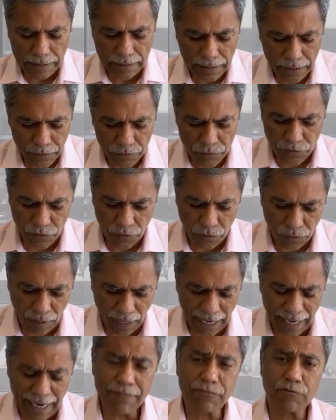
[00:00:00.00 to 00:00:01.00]
so
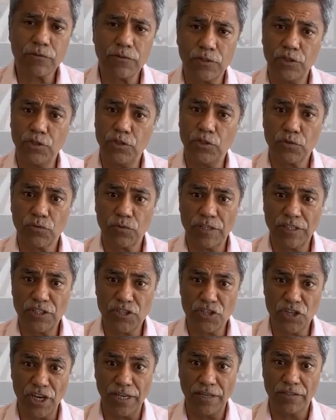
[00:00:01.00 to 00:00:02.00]
I have to usually
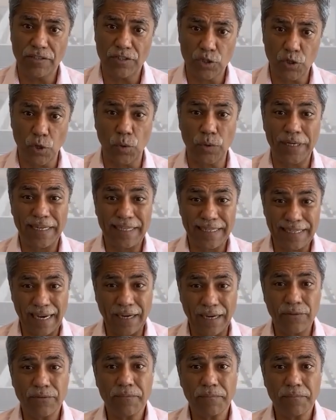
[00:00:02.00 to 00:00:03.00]
tone it down